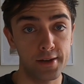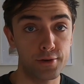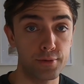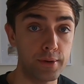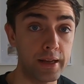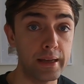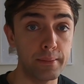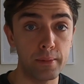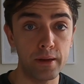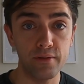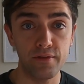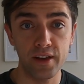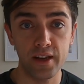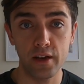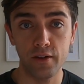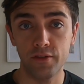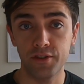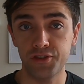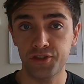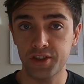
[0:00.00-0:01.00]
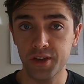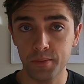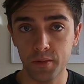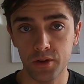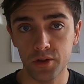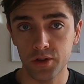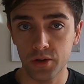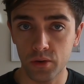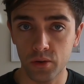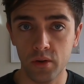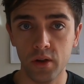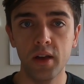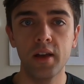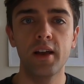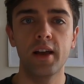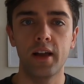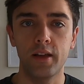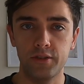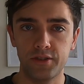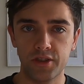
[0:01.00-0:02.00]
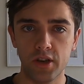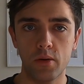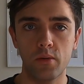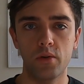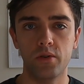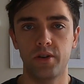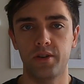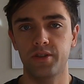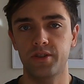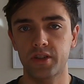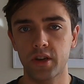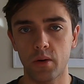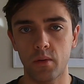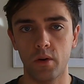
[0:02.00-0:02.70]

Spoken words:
to an EBV of a Simmental, and so on and so